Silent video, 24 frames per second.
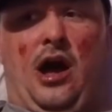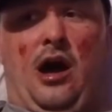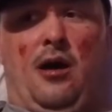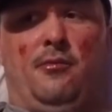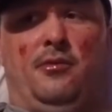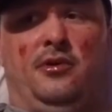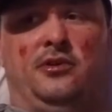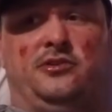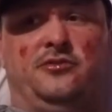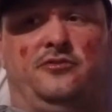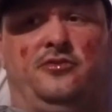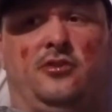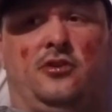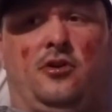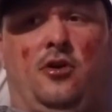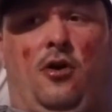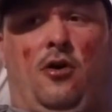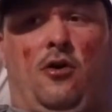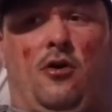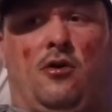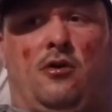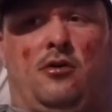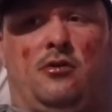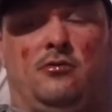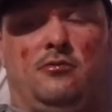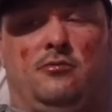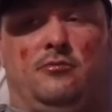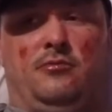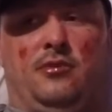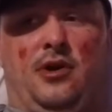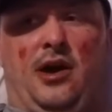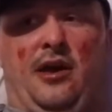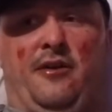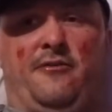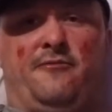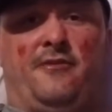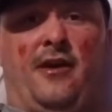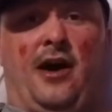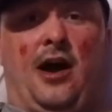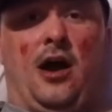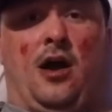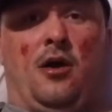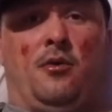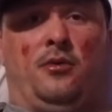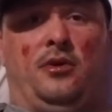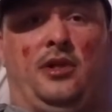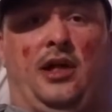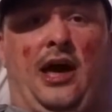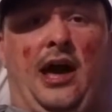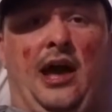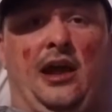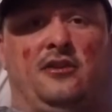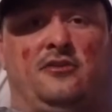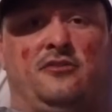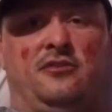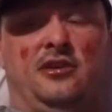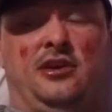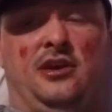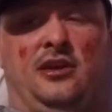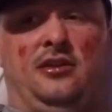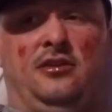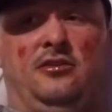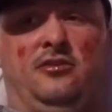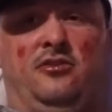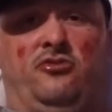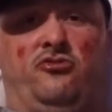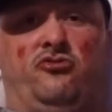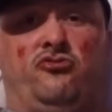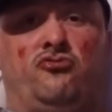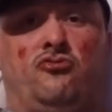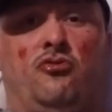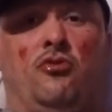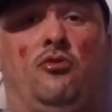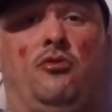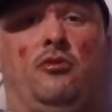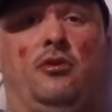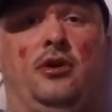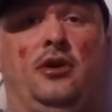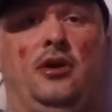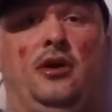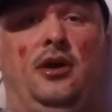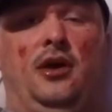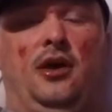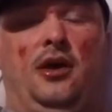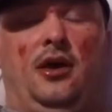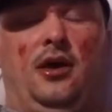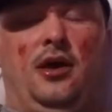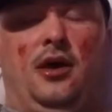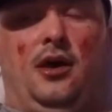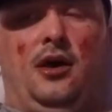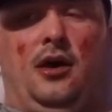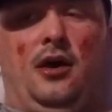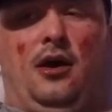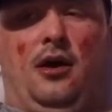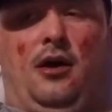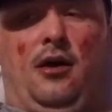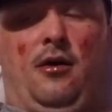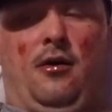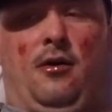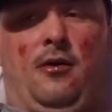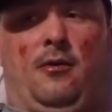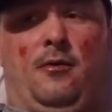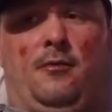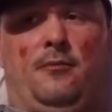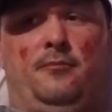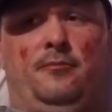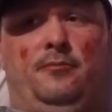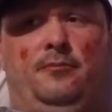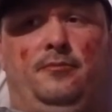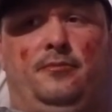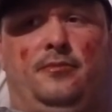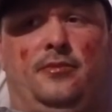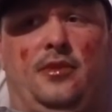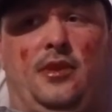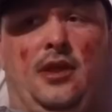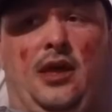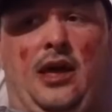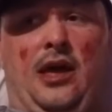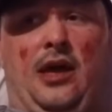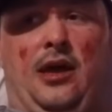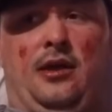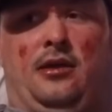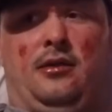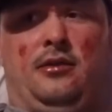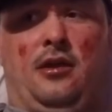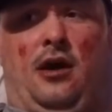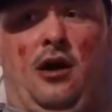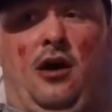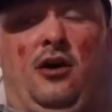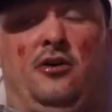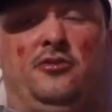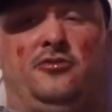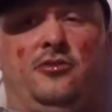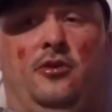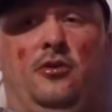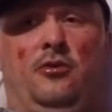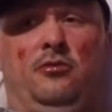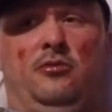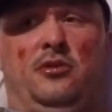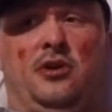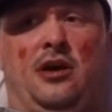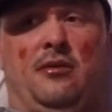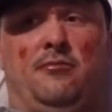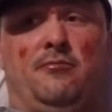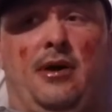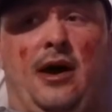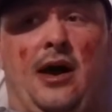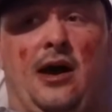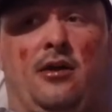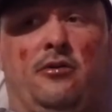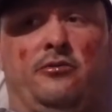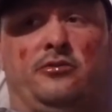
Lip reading: how much of the car a fire will actually destroy. And also looking back